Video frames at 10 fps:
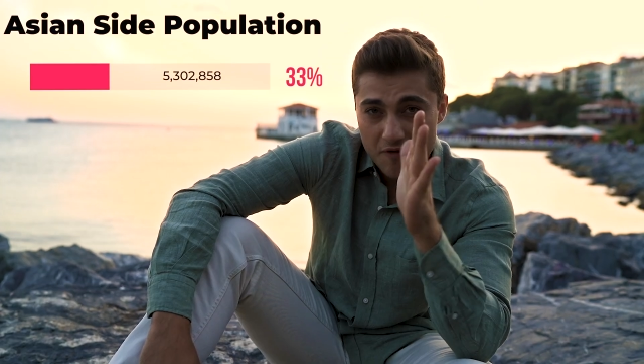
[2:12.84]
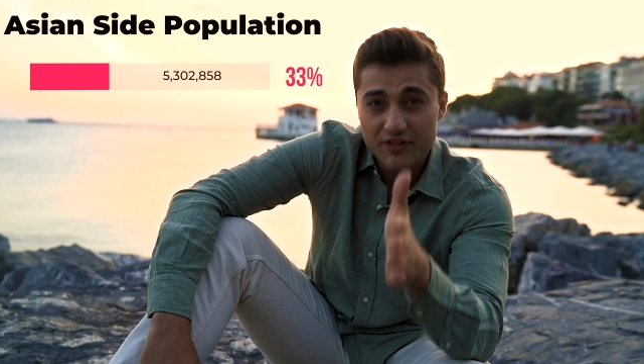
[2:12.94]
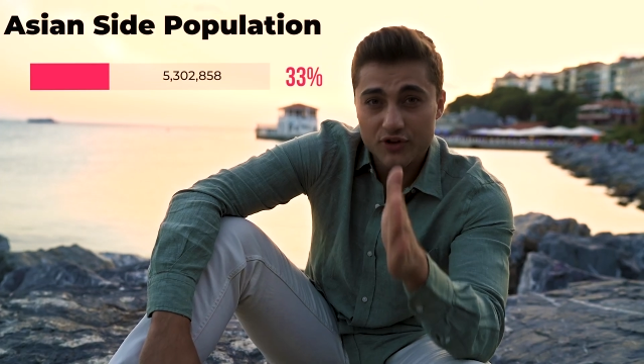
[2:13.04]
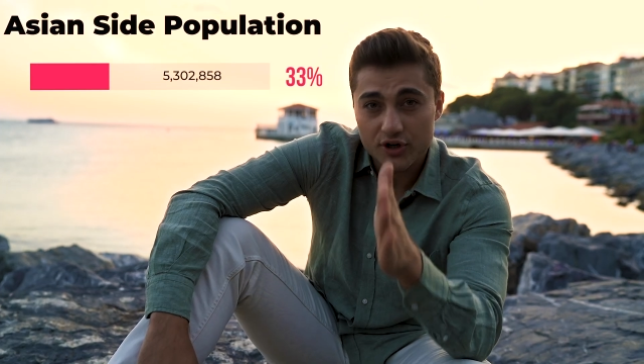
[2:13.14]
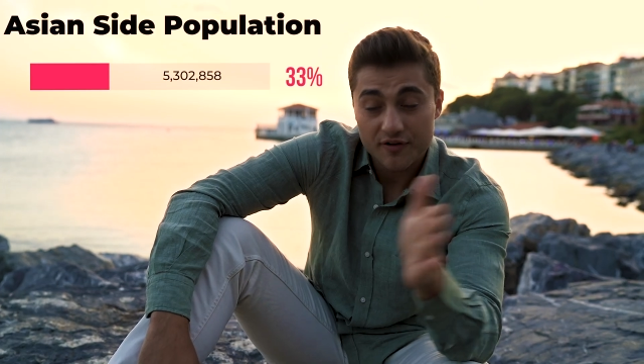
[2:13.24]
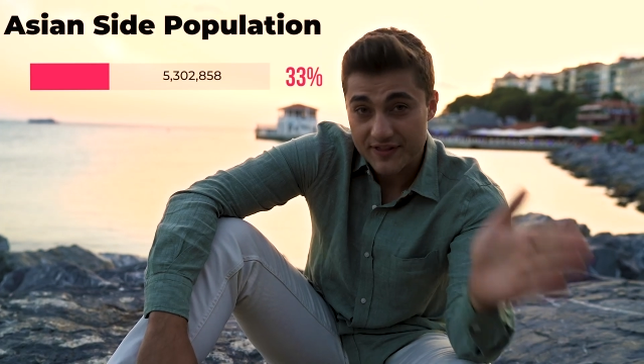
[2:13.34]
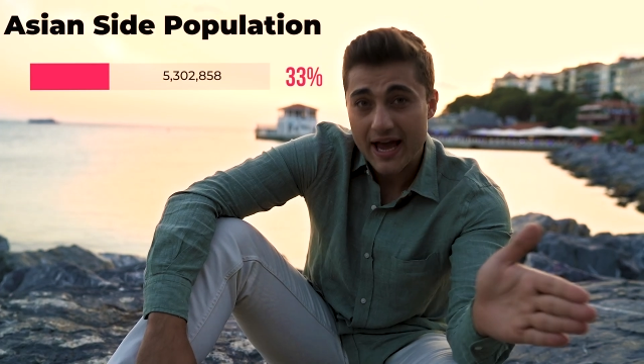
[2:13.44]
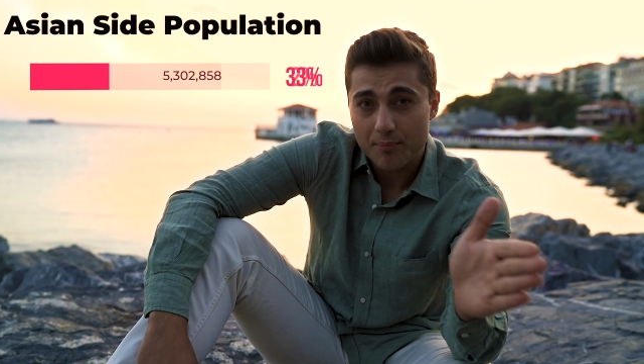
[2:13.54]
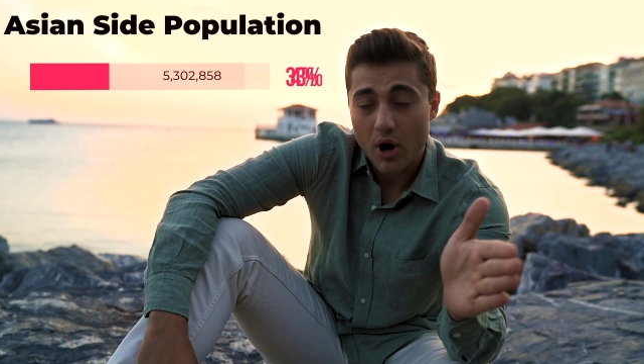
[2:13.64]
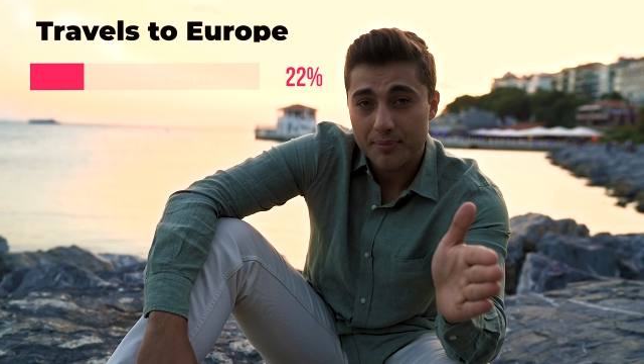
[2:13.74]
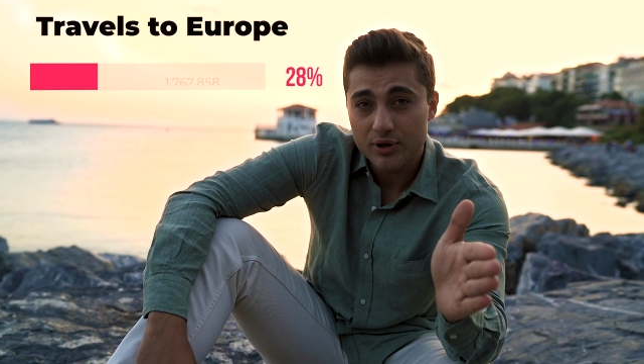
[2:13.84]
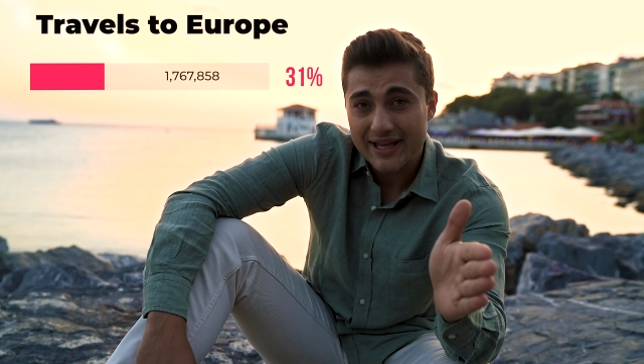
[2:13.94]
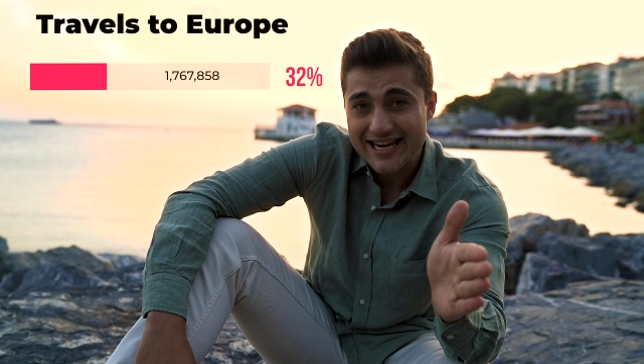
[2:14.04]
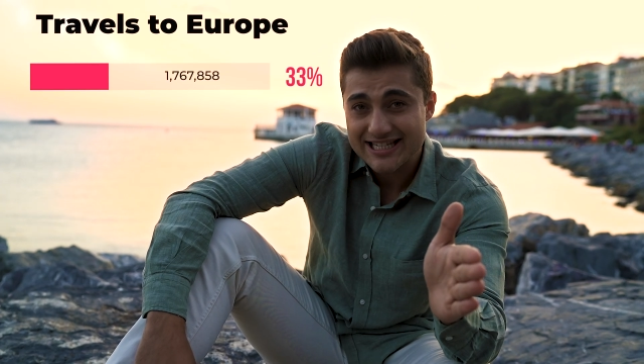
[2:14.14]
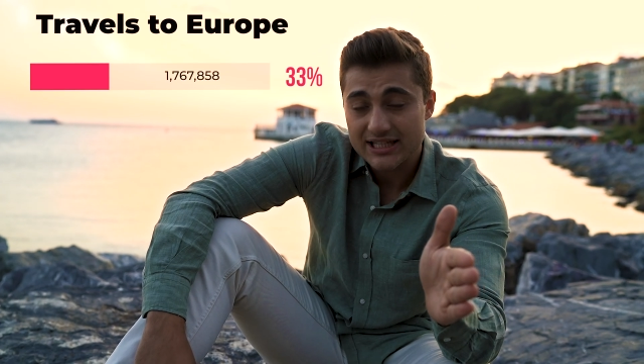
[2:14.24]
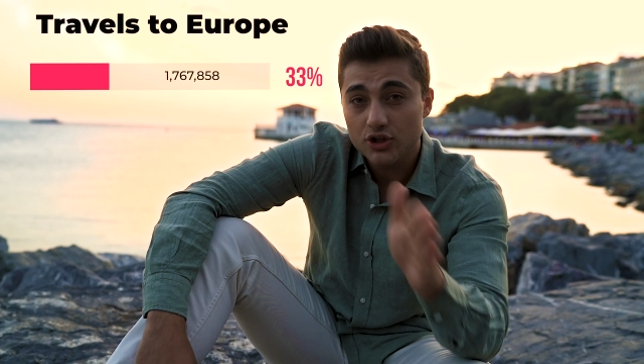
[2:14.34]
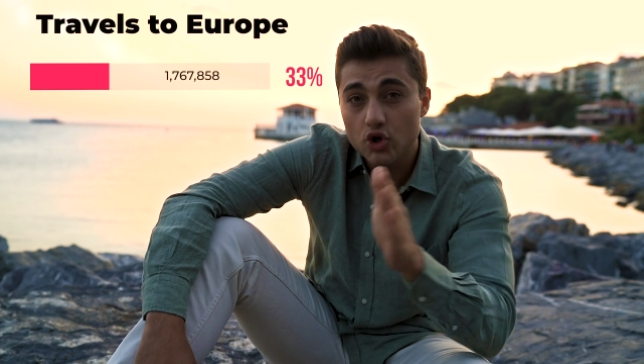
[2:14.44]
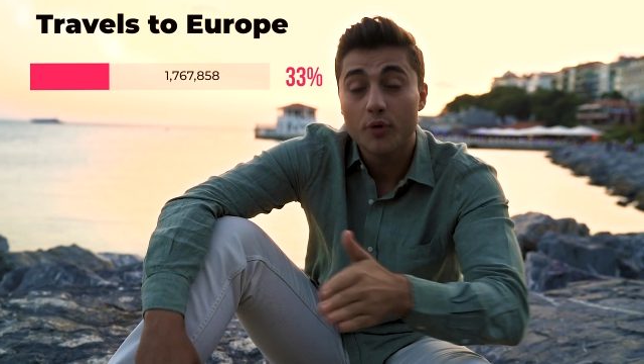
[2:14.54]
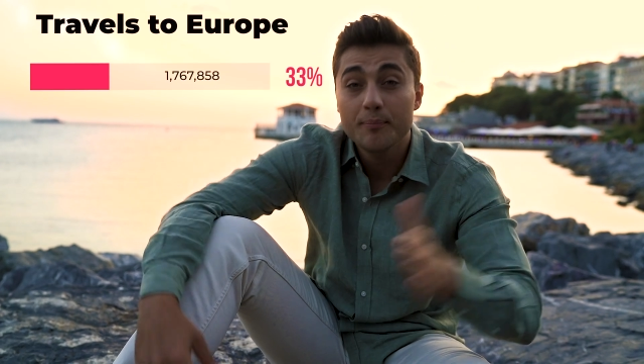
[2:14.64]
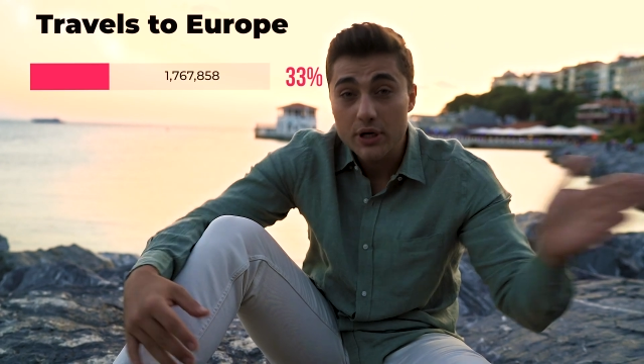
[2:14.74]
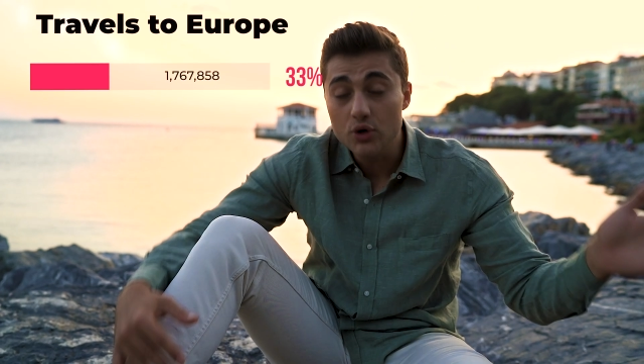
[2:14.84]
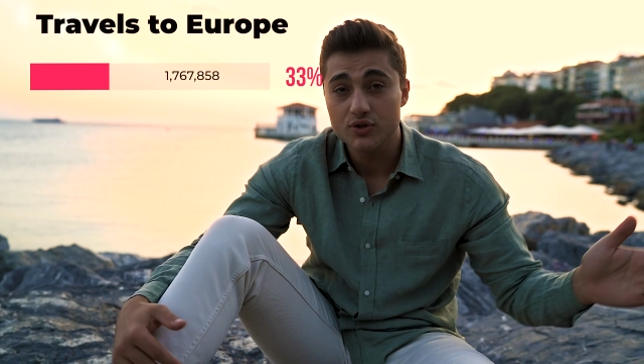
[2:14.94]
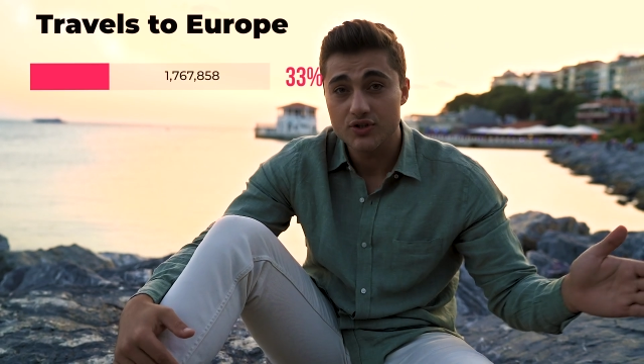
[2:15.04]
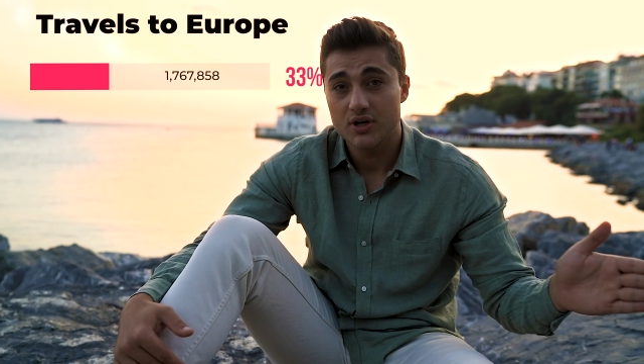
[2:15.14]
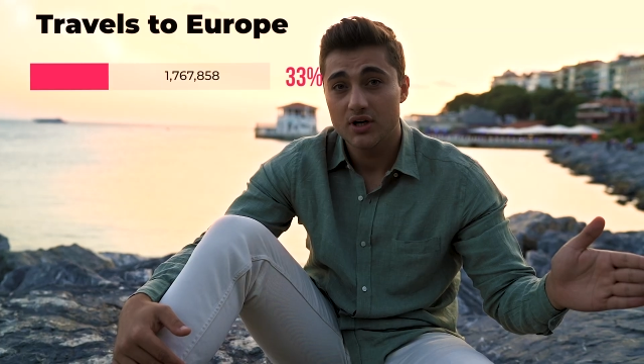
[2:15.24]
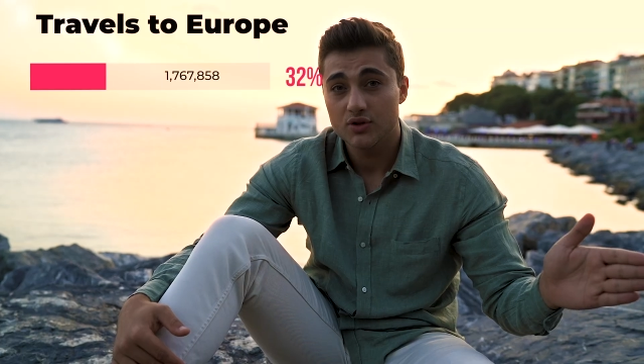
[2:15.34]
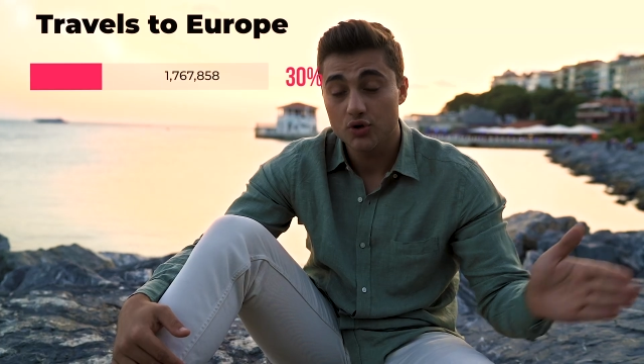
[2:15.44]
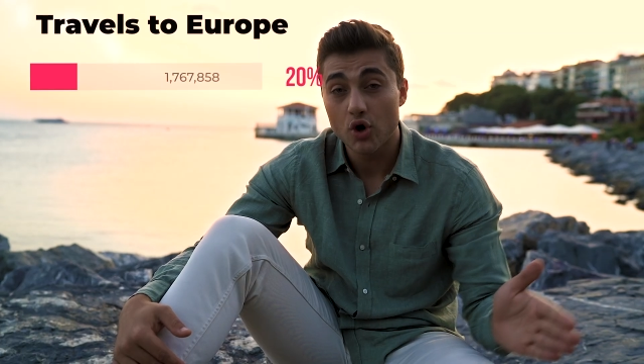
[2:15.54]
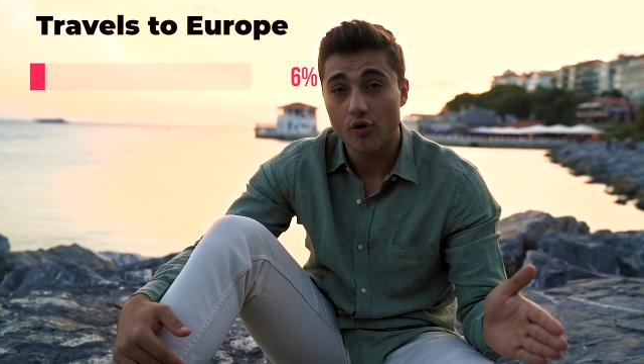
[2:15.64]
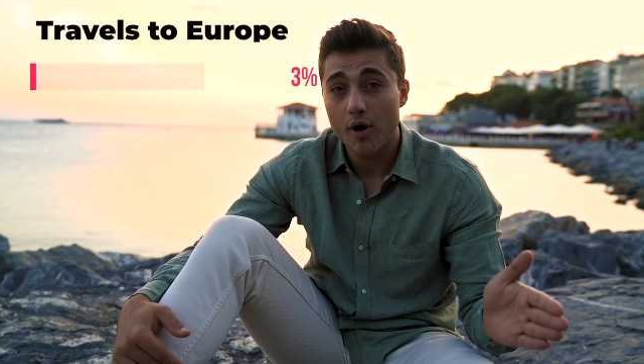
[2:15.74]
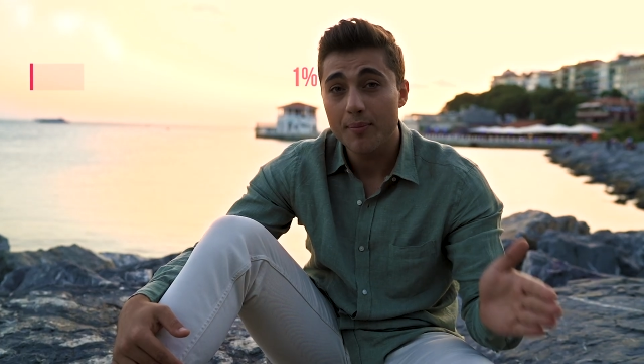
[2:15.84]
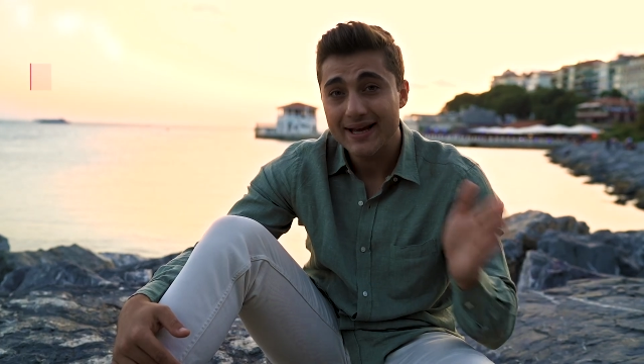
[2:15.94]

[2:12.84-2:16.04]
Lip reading: 1/3 of that population commutes to Europe